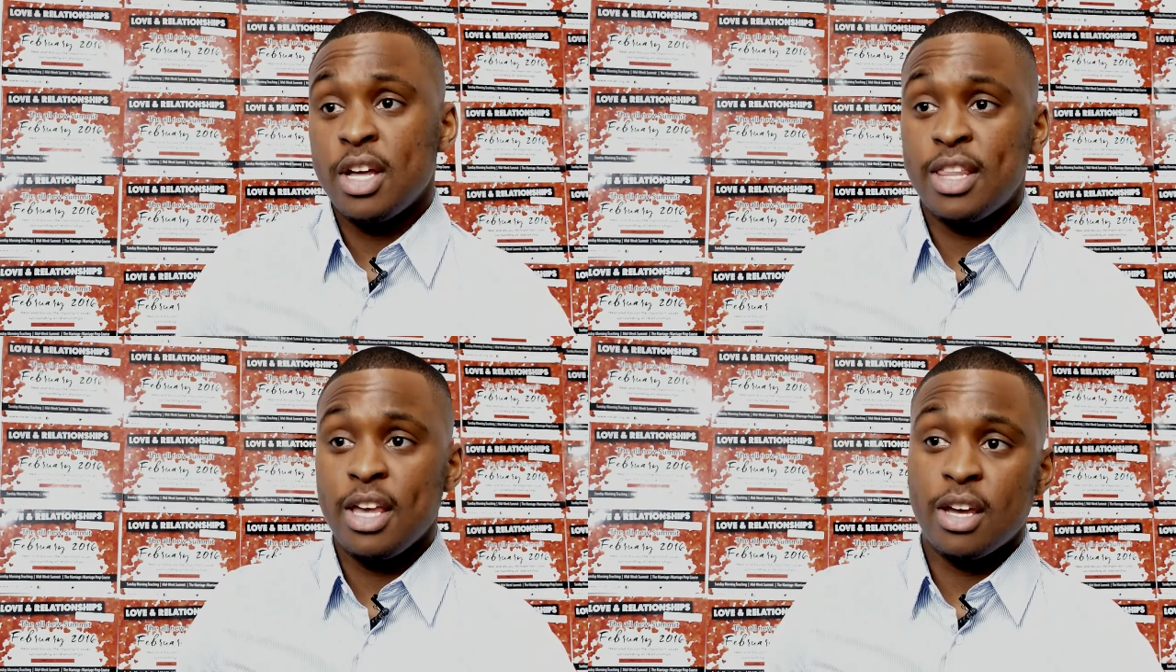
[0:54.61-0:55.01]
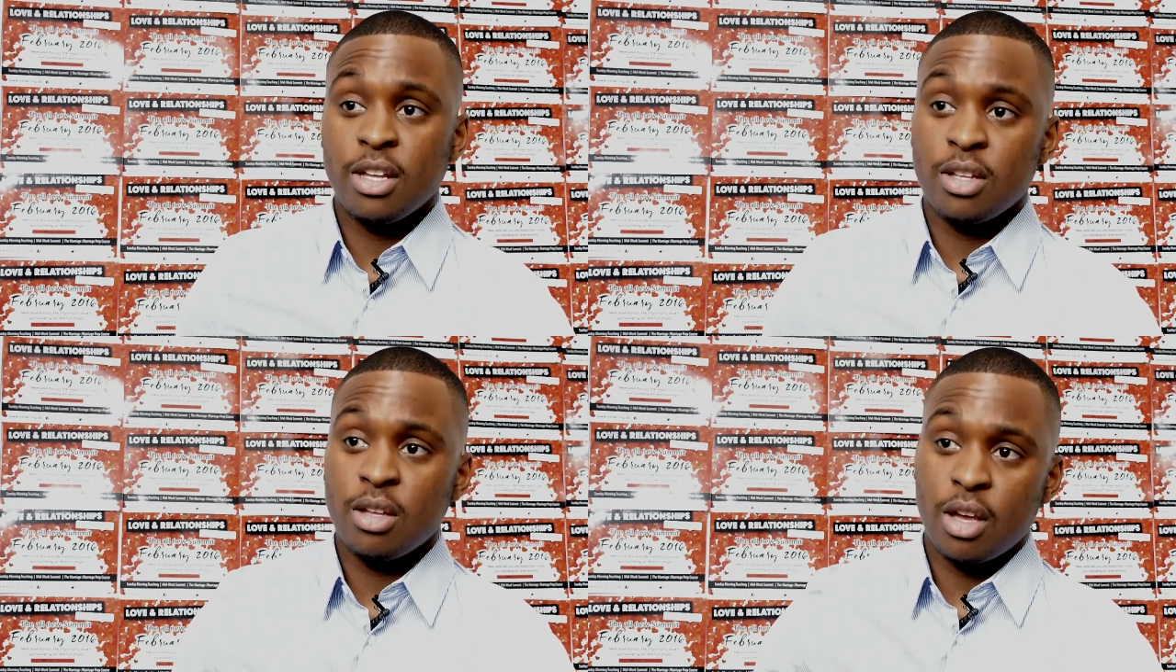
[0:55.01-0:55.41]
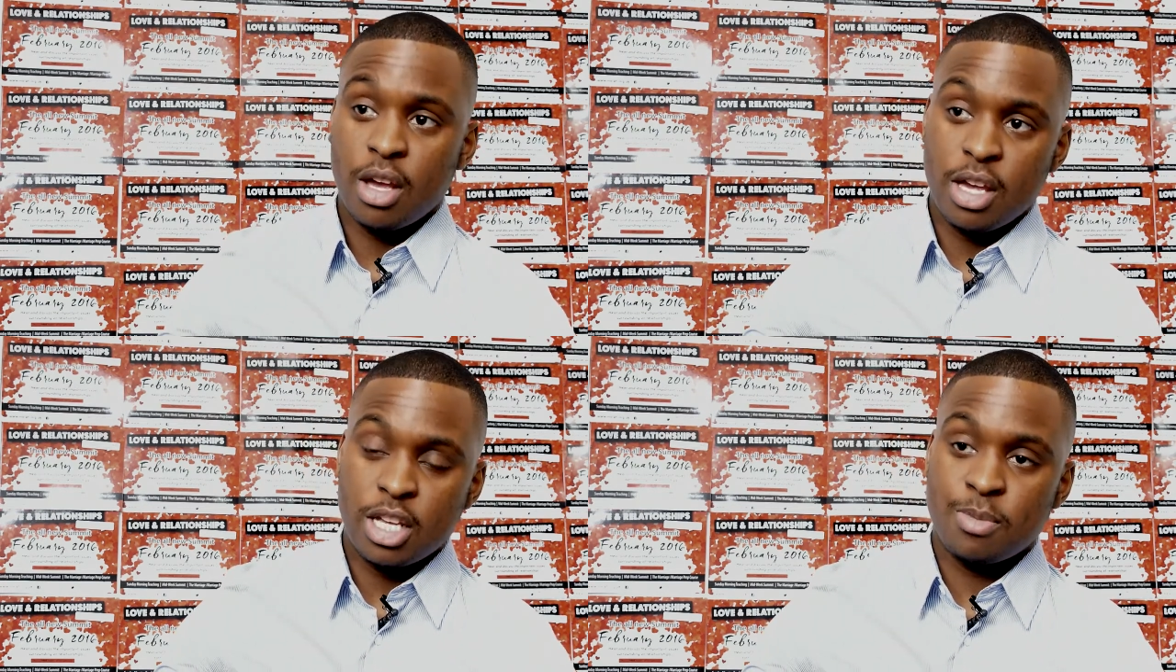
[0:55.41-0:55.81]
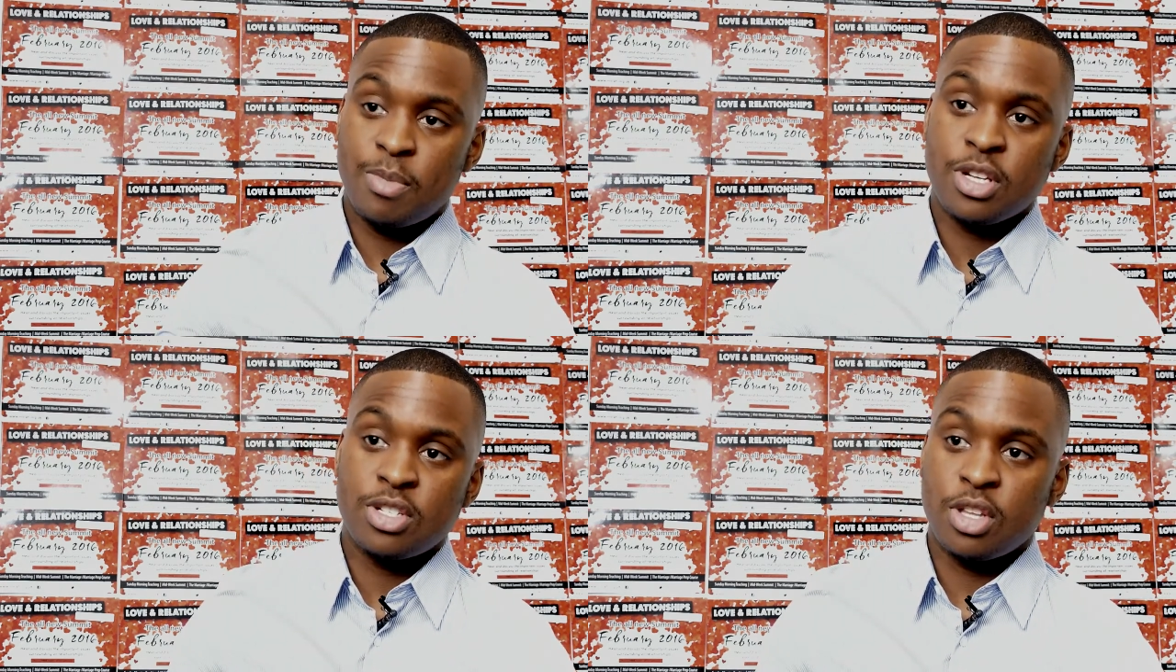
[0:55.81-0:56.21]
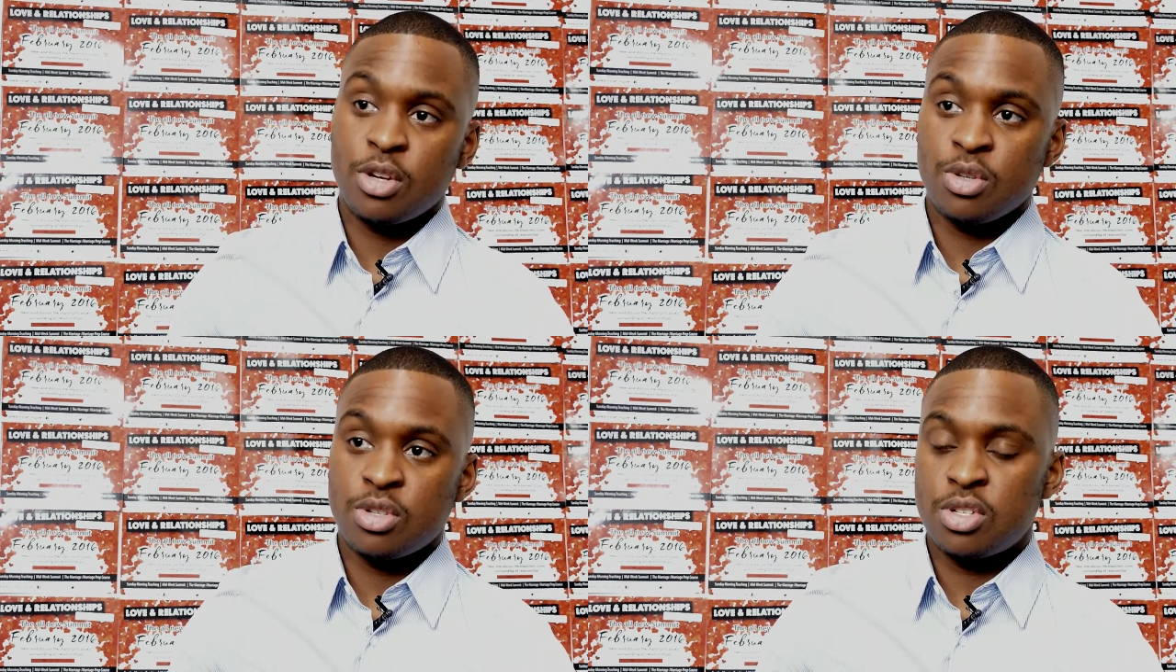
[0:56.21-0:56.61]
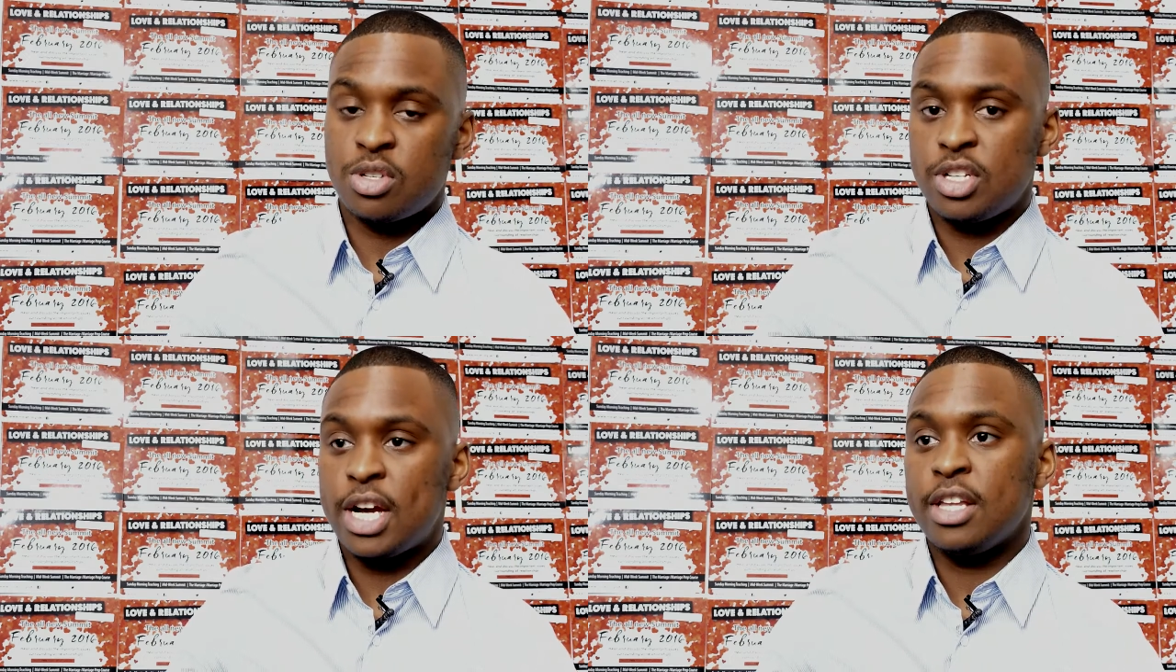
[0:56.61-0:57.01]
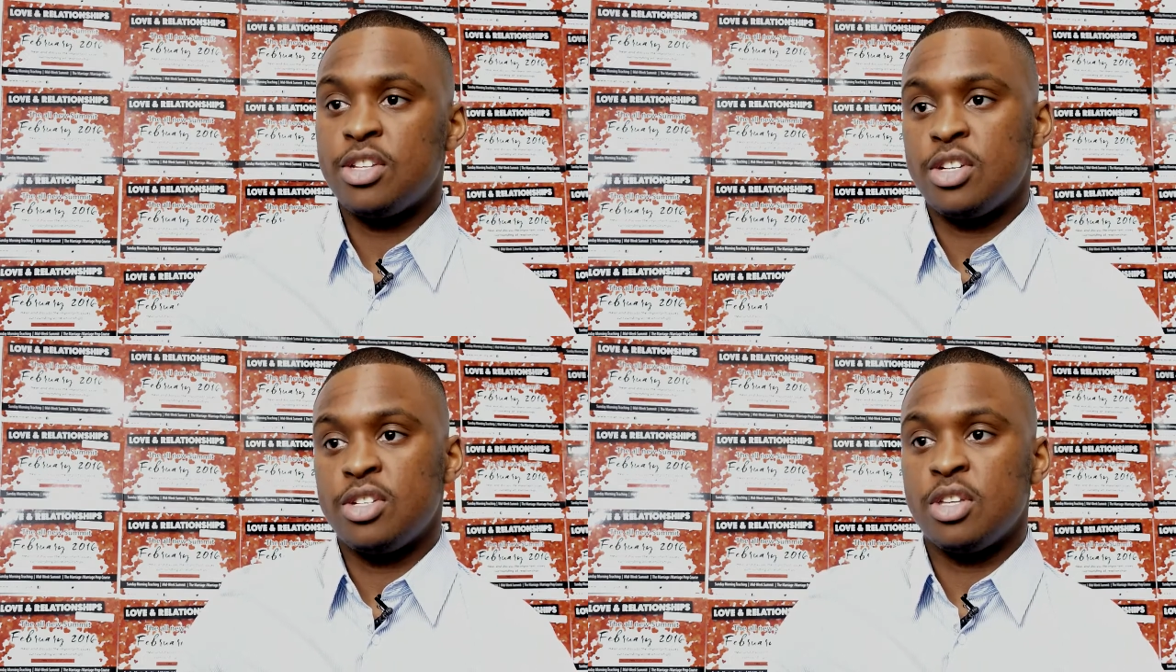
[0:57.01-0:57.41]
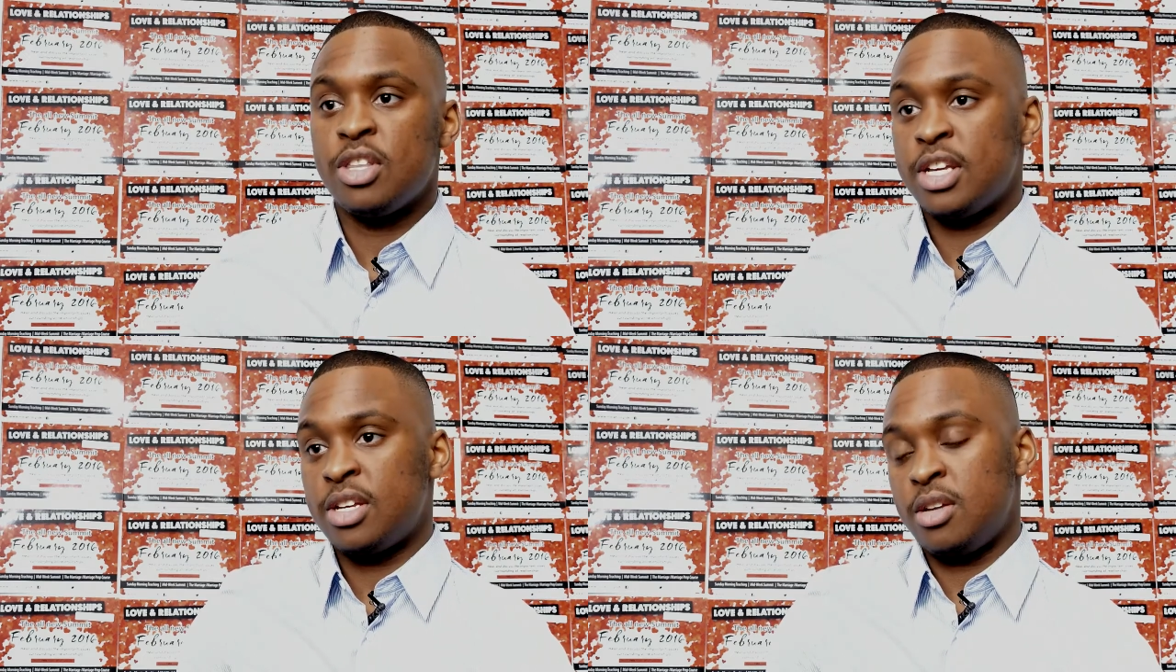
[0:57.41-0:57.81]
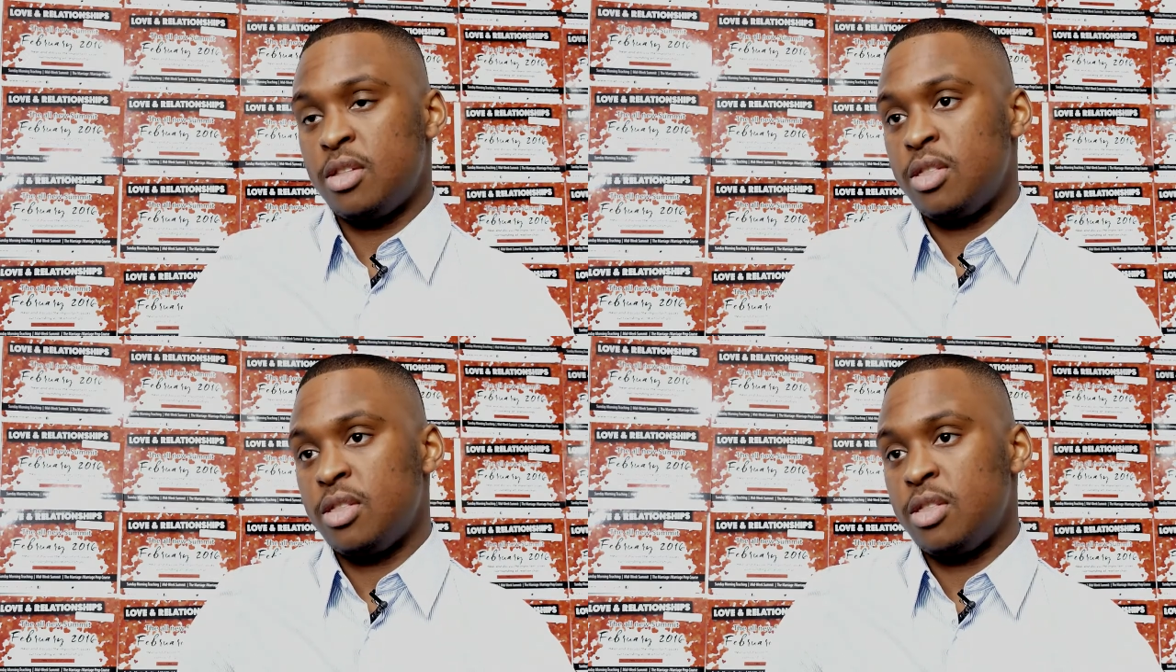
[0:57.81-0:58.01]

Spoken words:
they can express those challenges and the